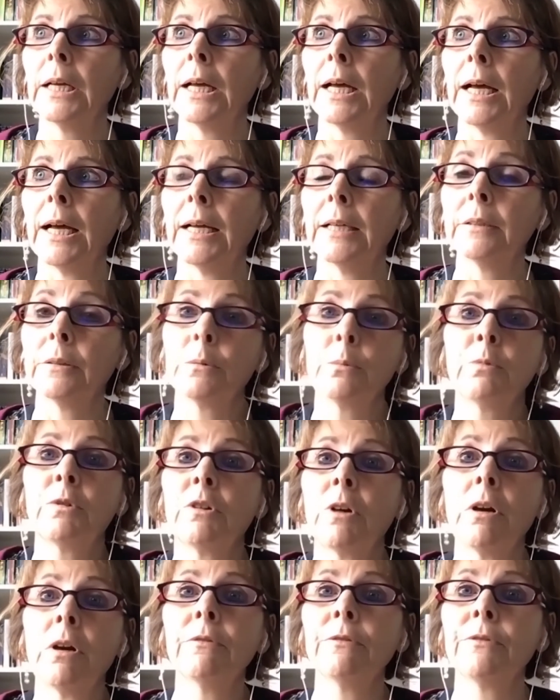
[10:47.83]
And
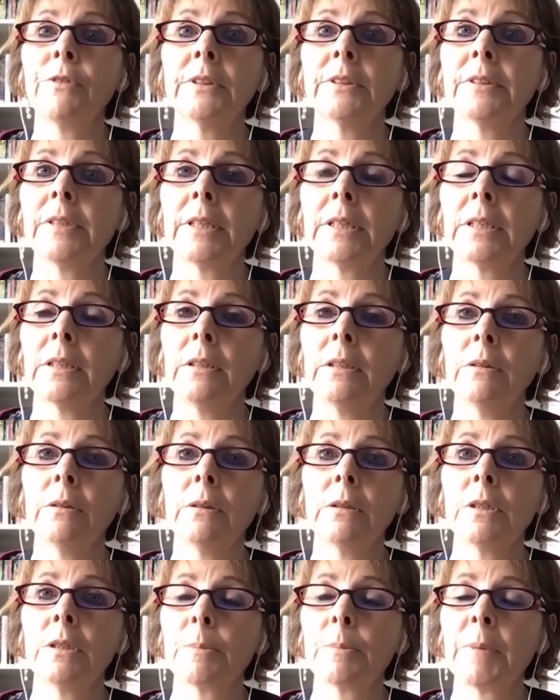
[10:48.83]
grant funding, you
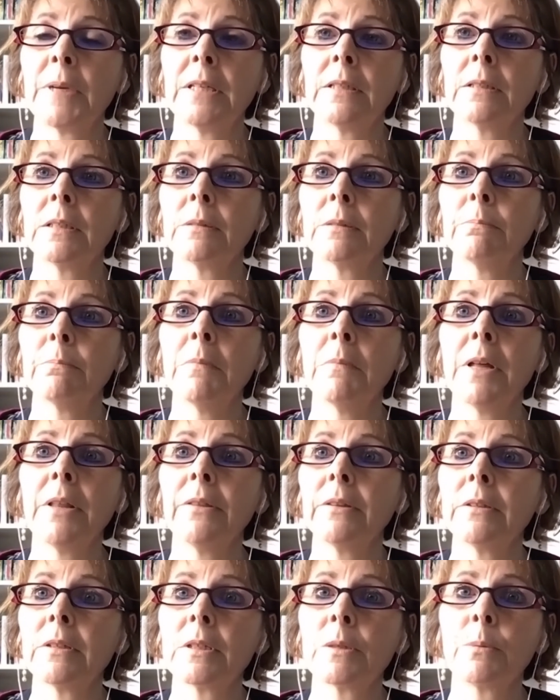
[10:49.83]
can spend
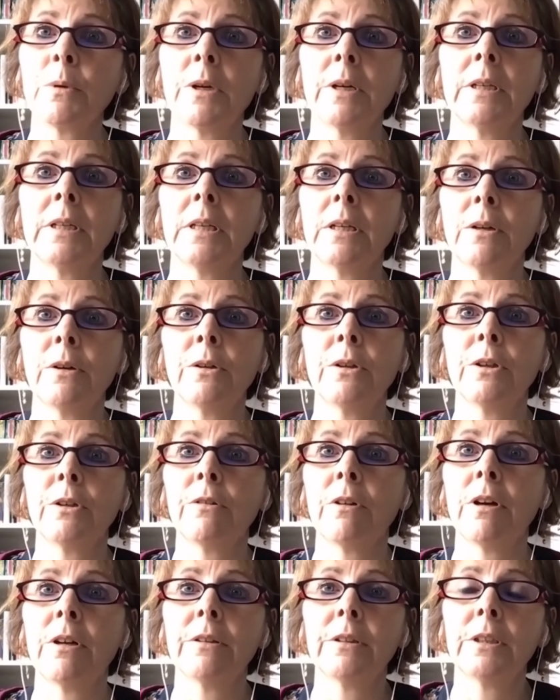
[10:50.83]
months working on a
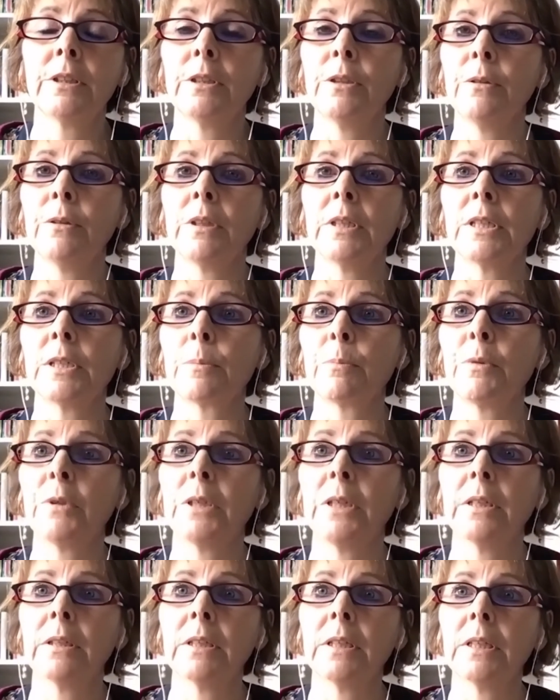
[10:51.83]
grant that you think's
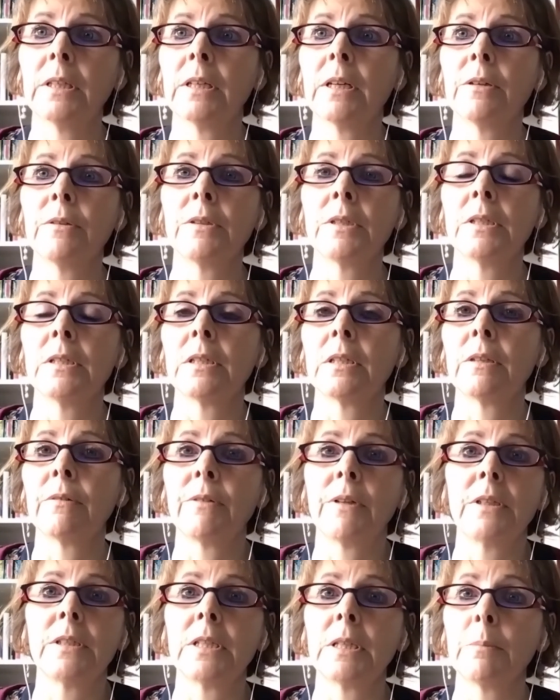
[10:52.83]
brilliant, it goes into the
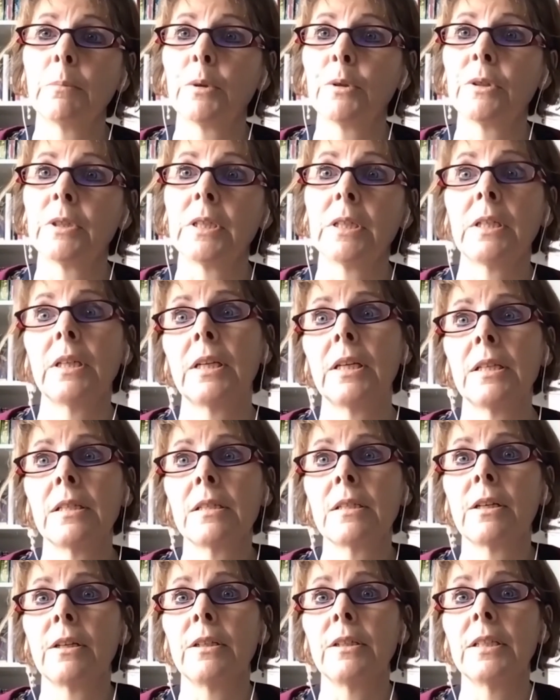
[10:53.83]
funding body and it gets
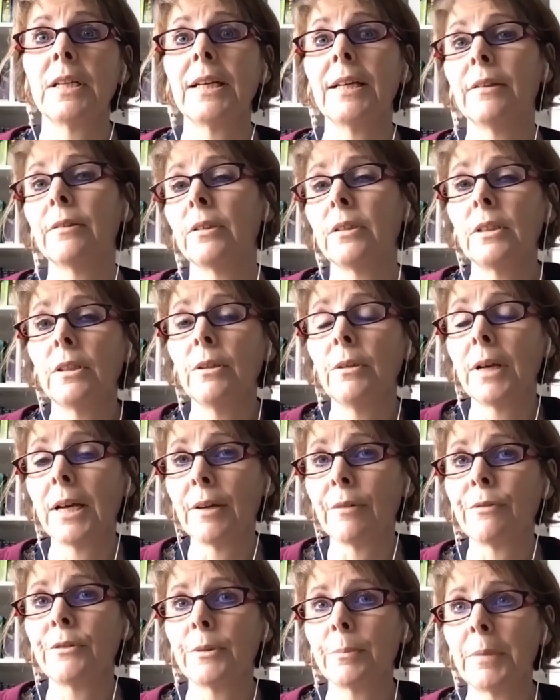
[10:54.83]
turned down, and you
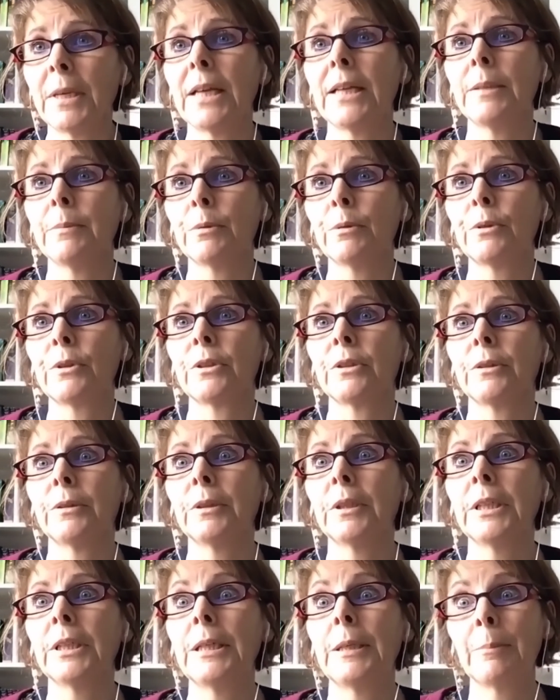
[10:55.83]
have to be able to
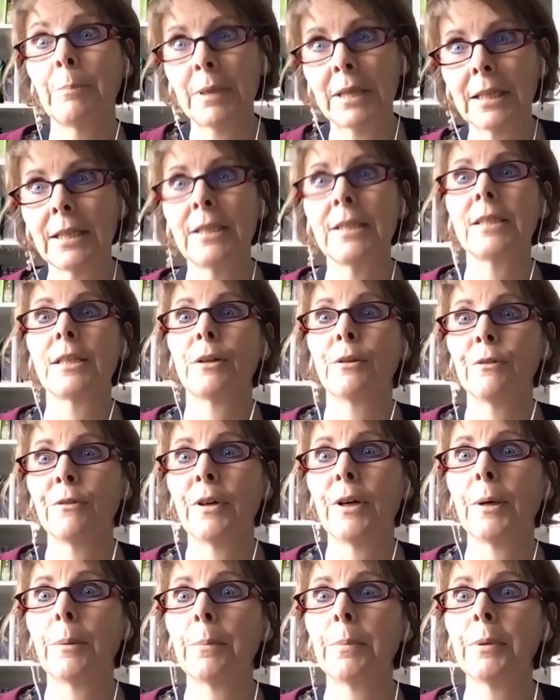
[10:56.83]
pick yourself
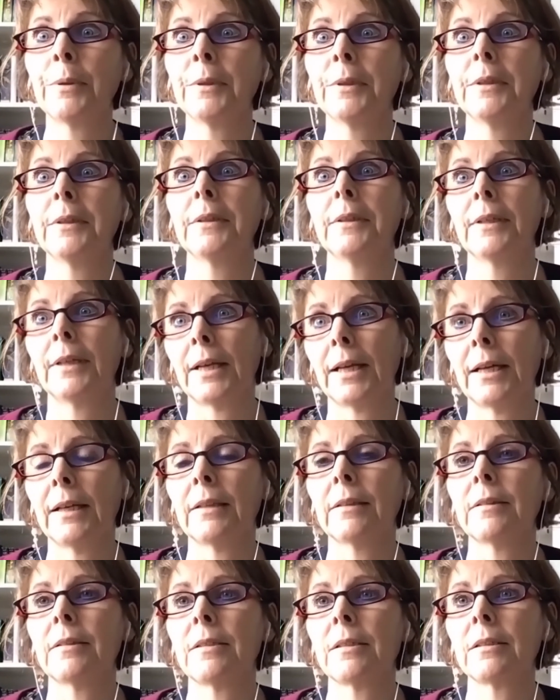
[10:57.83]
up
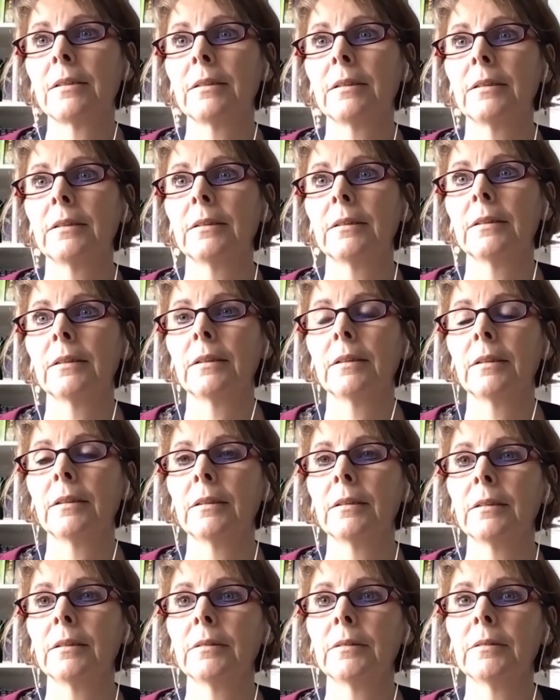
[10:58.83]
and
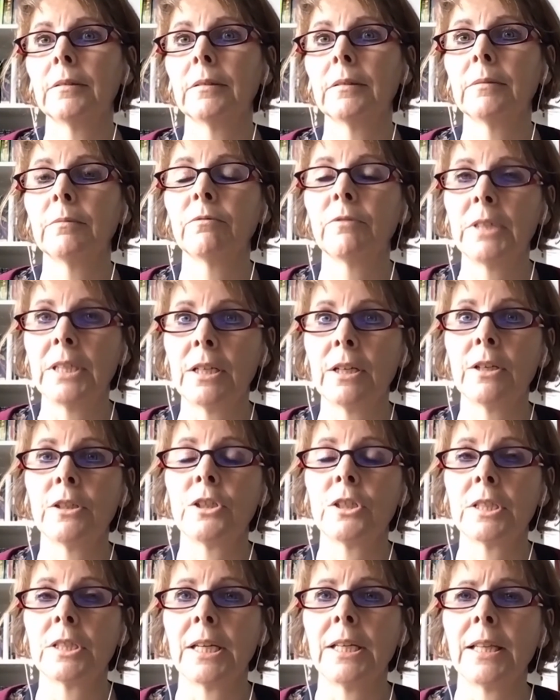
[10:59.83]

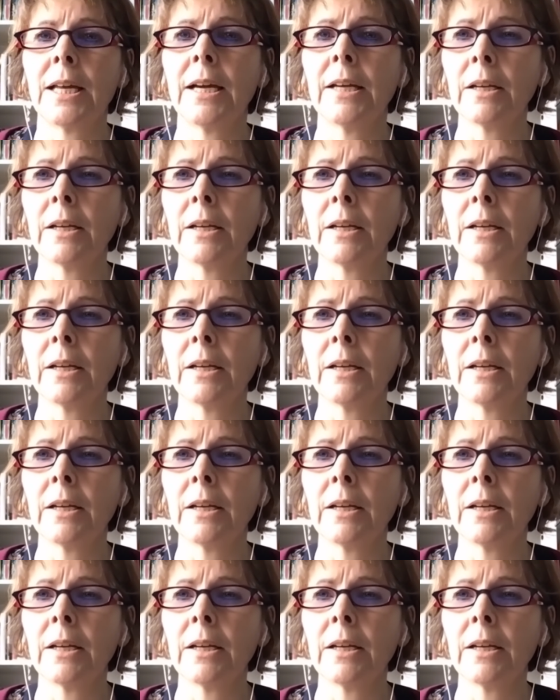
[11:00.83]
regurgitate that.